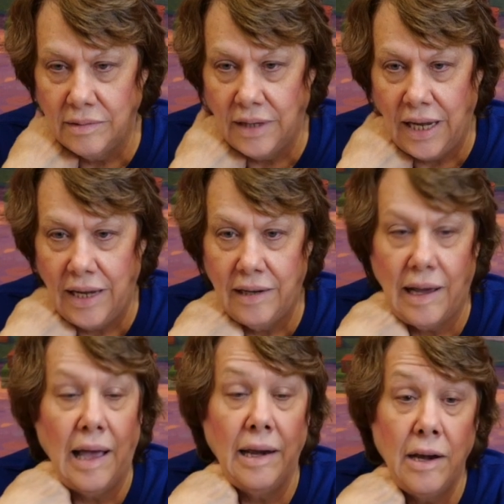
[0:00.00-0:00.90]
and
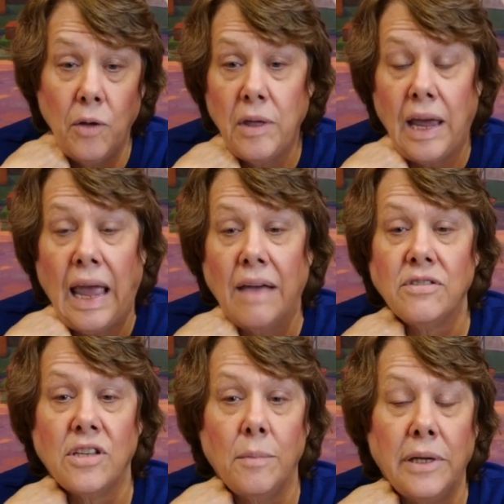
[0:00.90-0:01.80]
I know they have
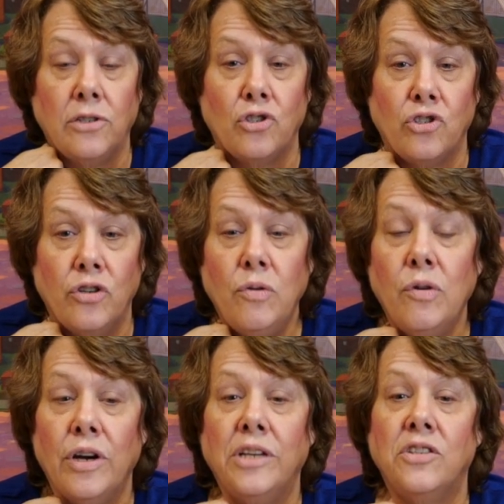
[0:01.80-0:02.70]
some in
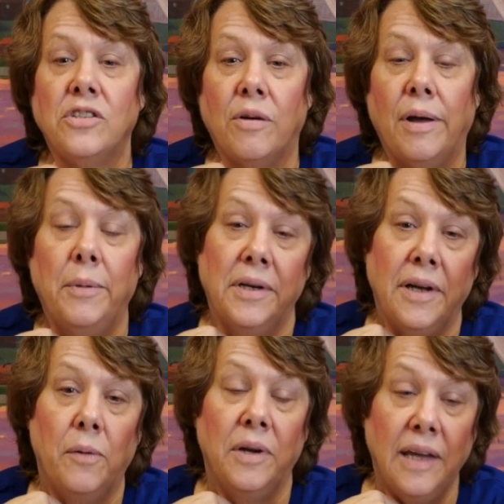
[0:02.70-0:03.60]
storage, so I'm going to
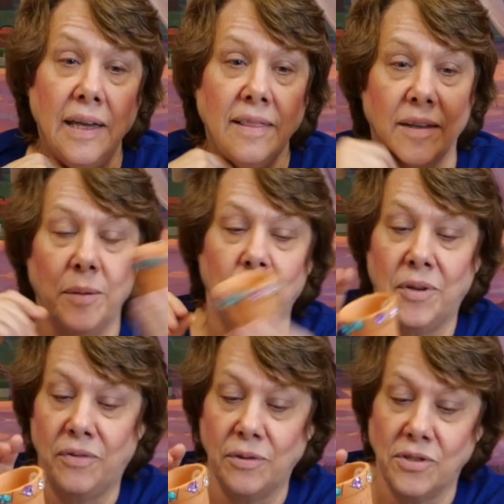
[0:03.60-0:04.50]
go get them
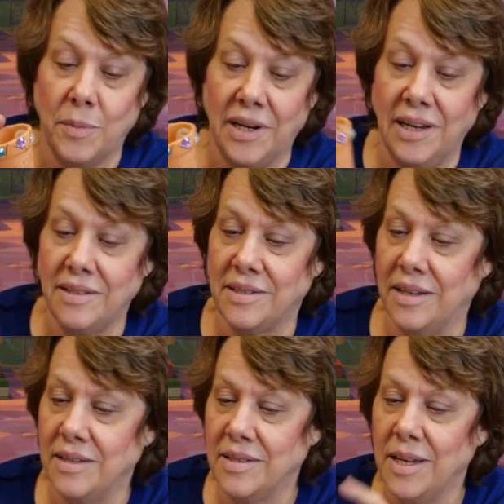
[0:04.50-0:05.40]
before somebody else
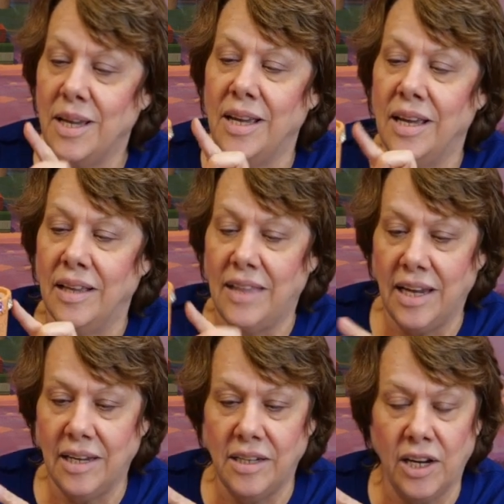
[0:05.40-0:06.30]
does. They
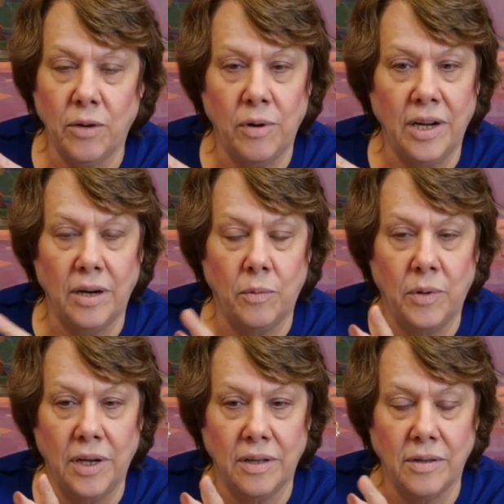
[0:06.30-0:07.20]
can decorate it
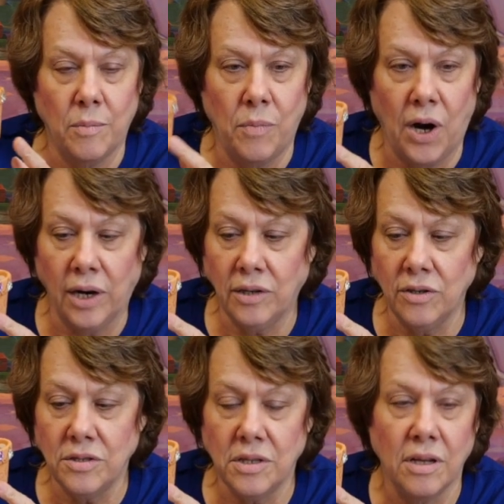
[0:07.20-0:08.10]
with
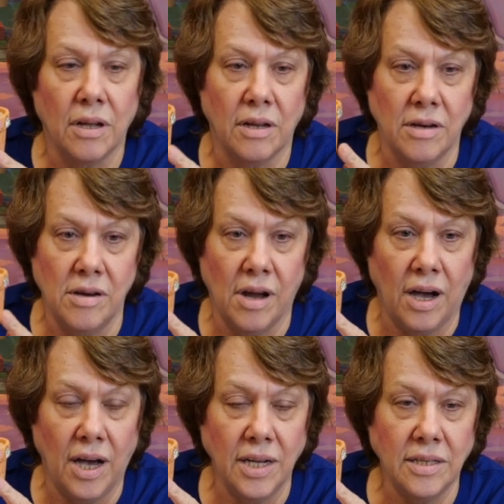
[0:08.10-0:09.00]
markers,
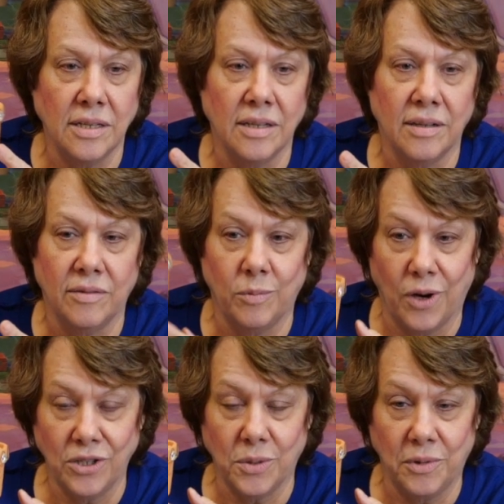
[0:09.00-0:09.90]
not
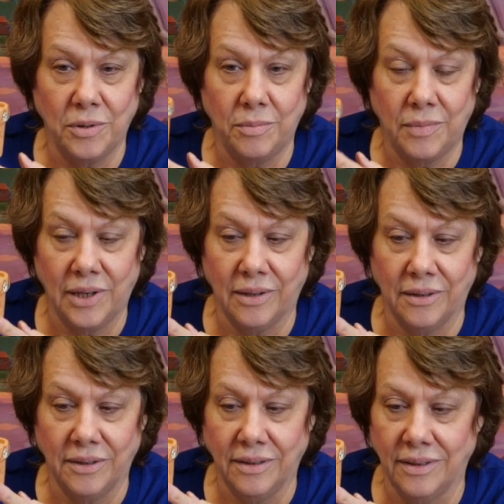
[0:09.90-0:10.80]
washable
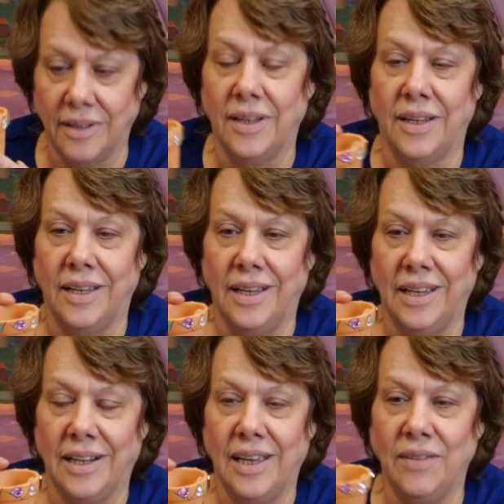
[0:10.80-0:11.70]
markers.
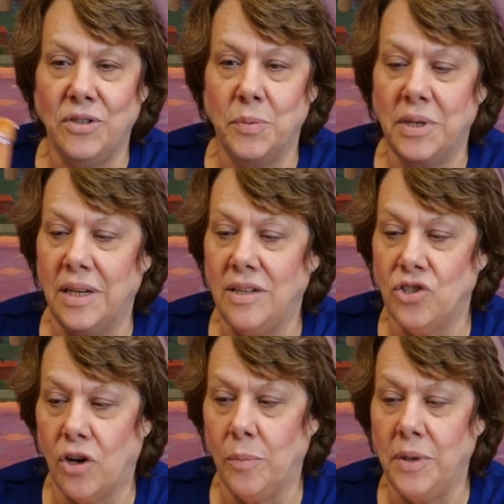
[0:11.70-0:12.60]
It'll have to be
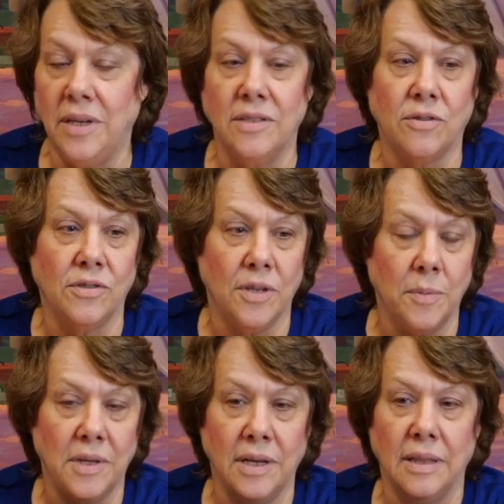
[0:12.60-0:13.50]
Sharpies or
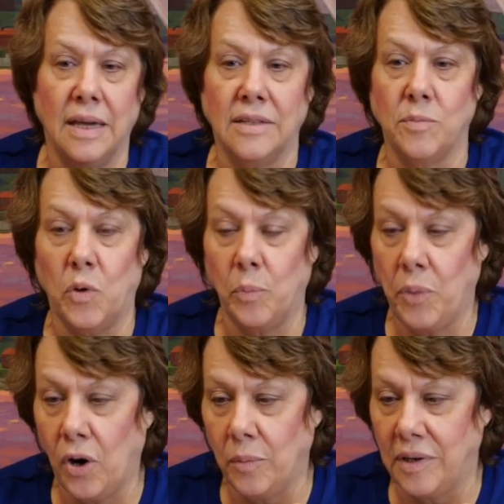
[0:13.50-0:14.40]
something that's more
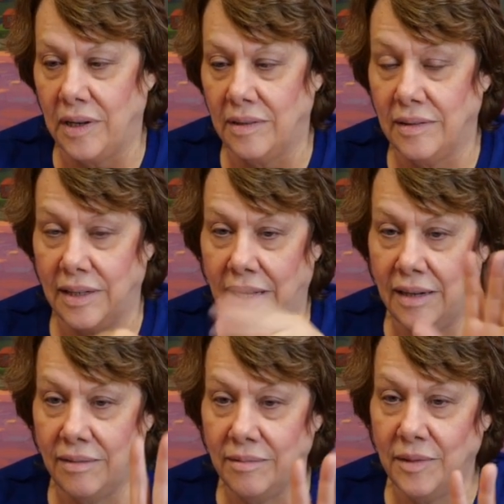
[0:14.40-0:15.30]
permanent. And I
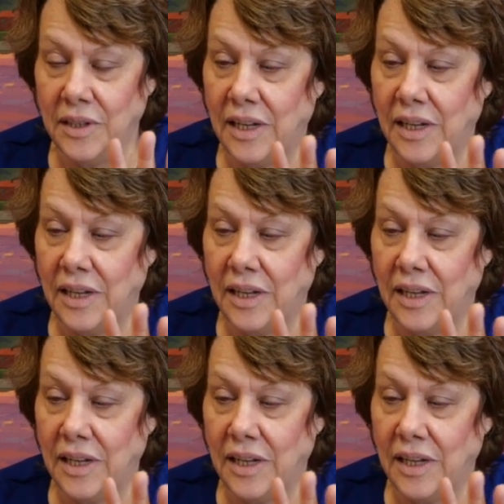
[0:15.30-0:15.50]
don't really